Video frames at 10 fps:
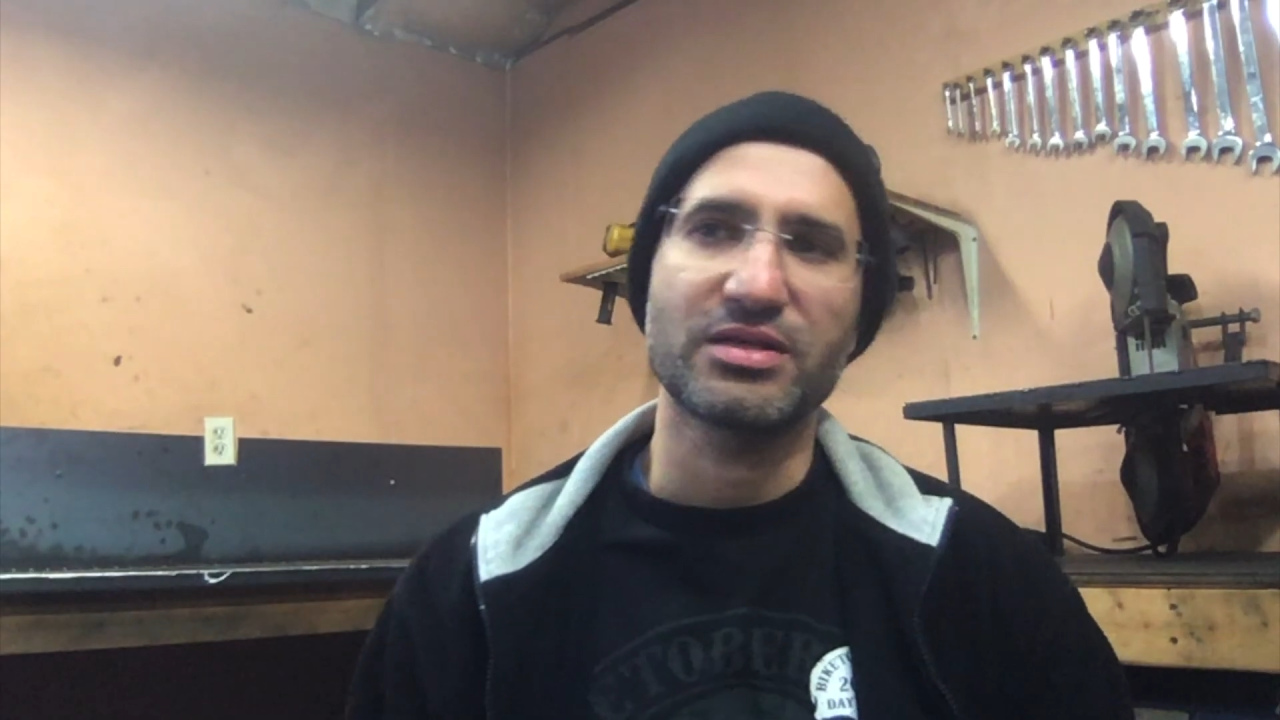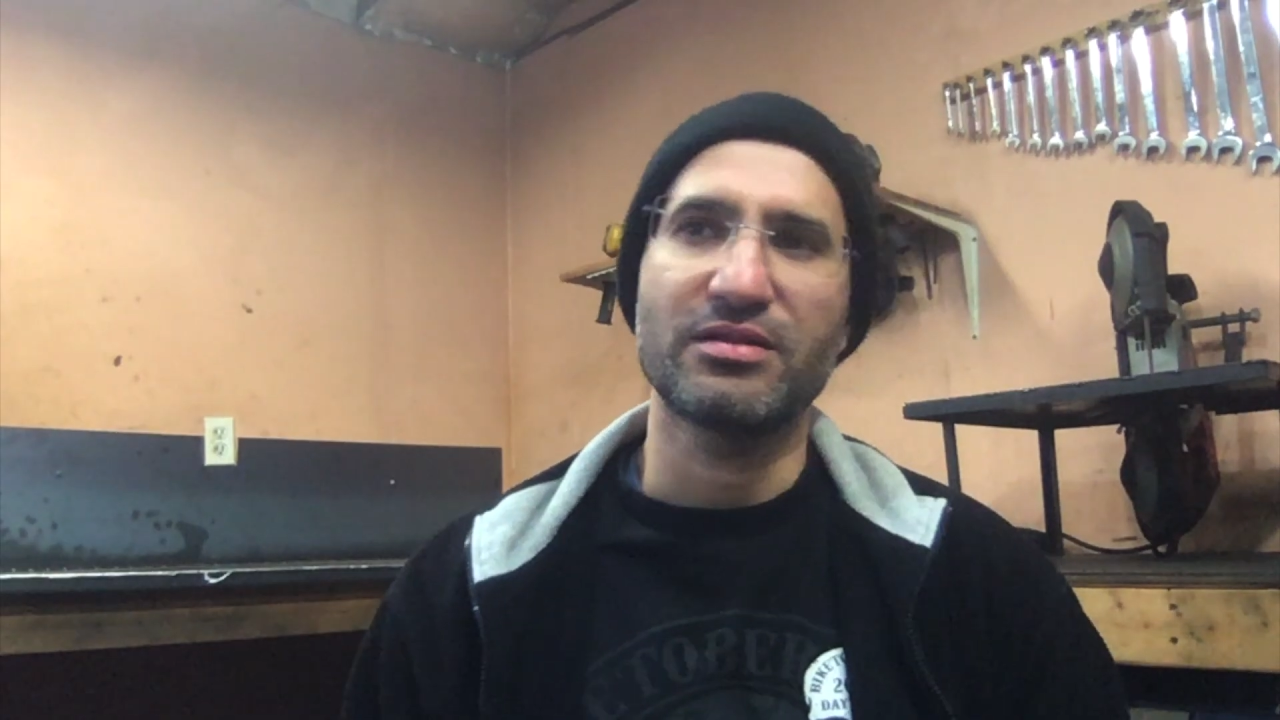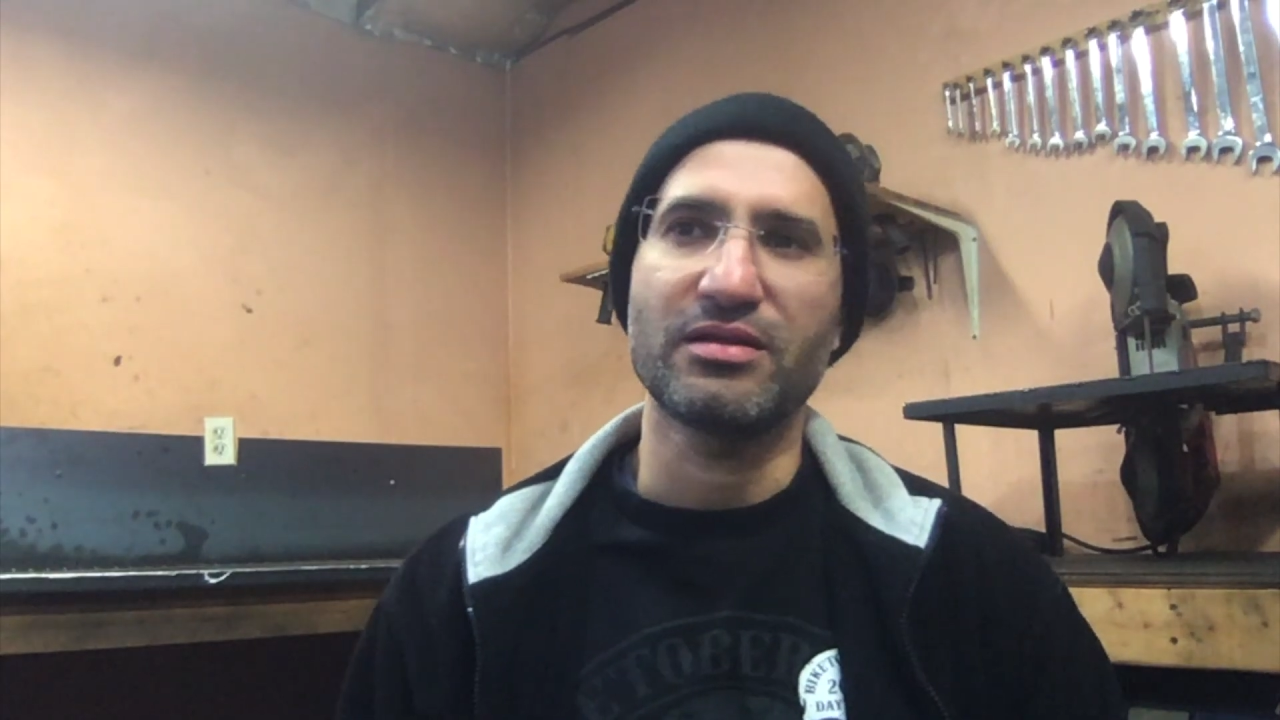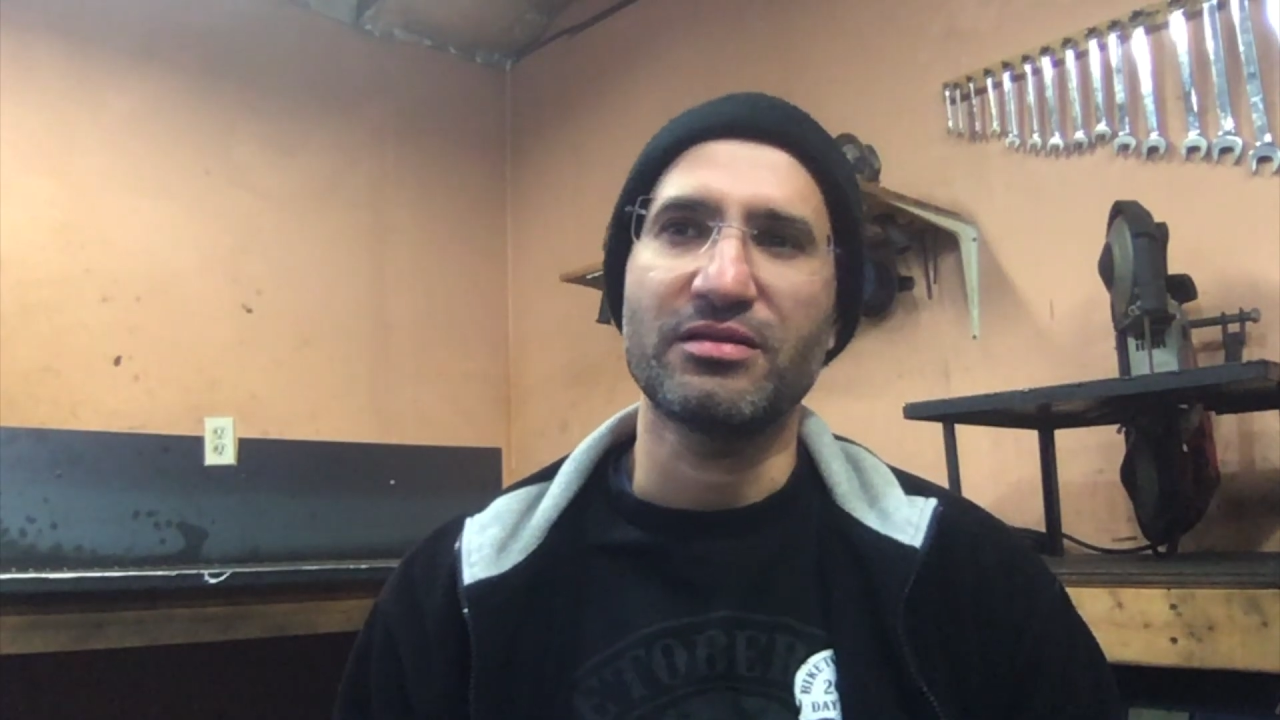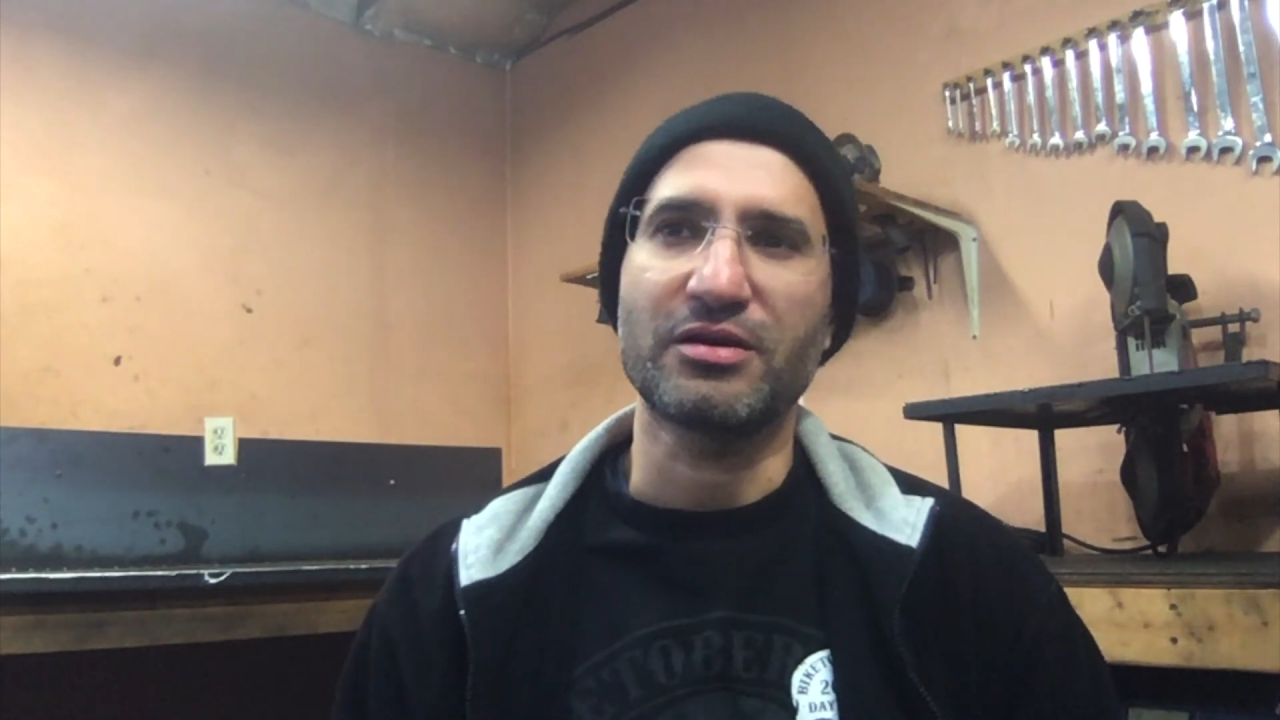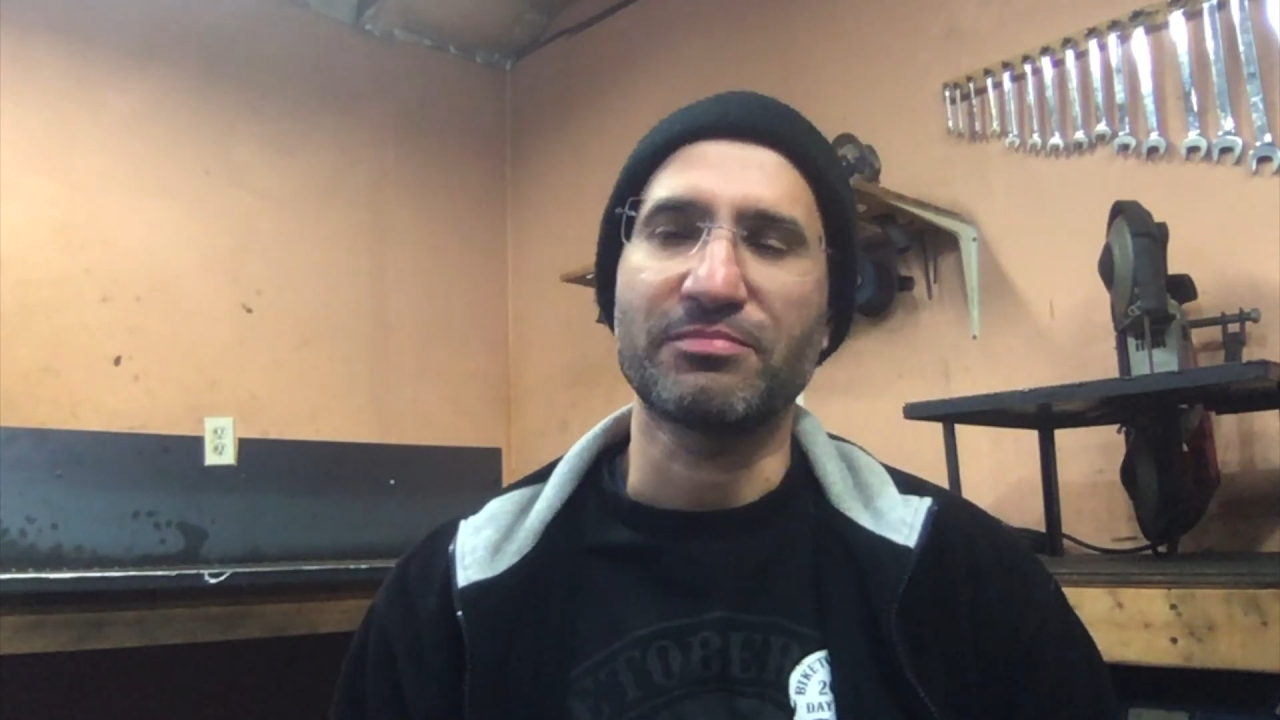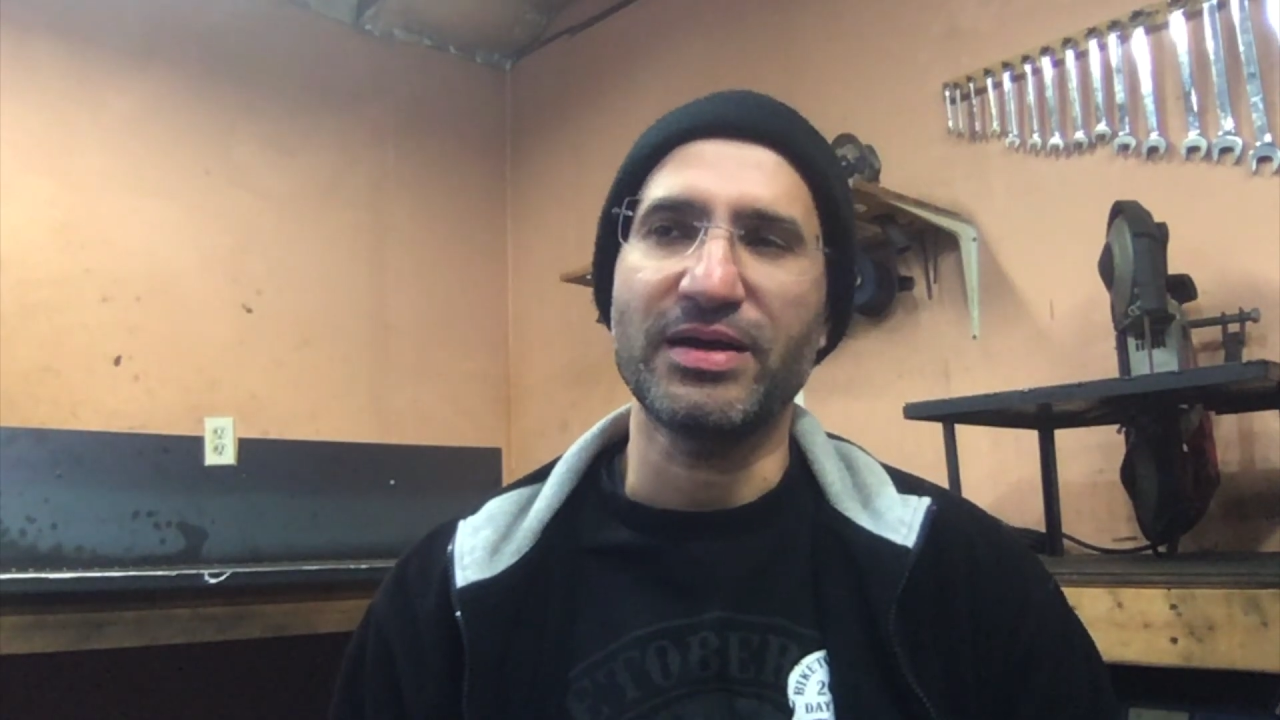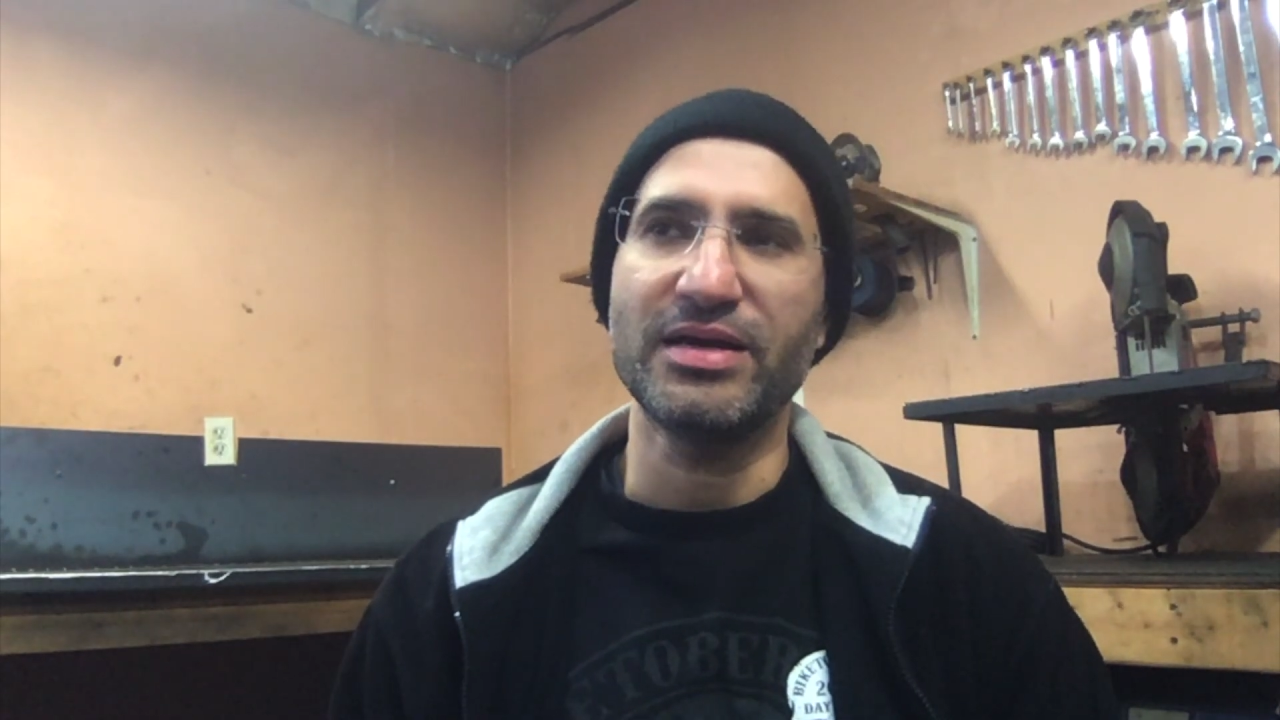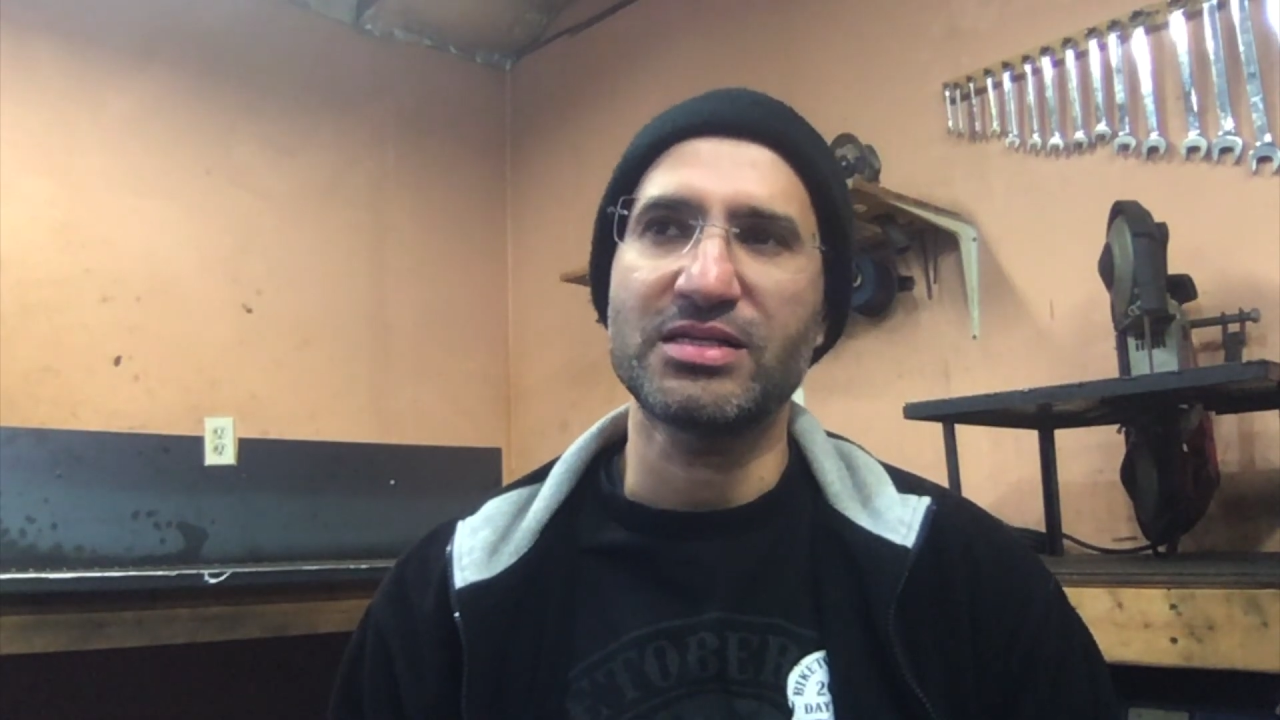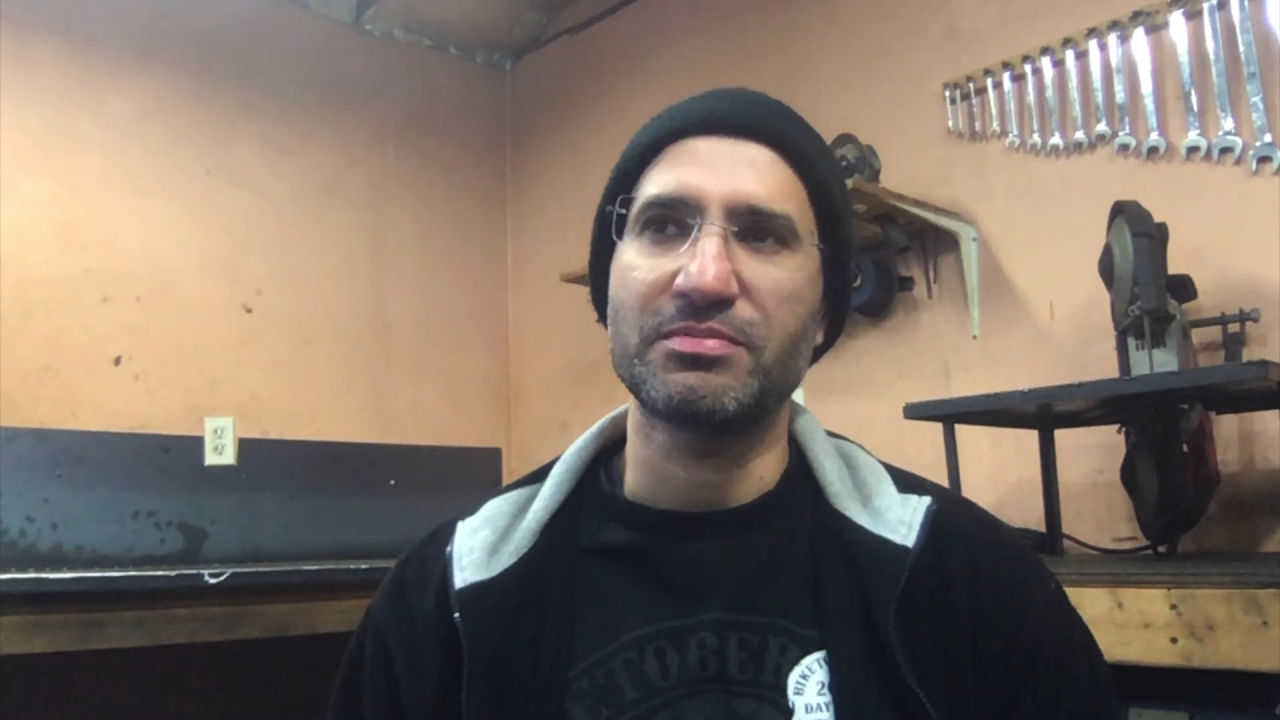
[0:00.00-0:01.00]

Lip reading: in their place,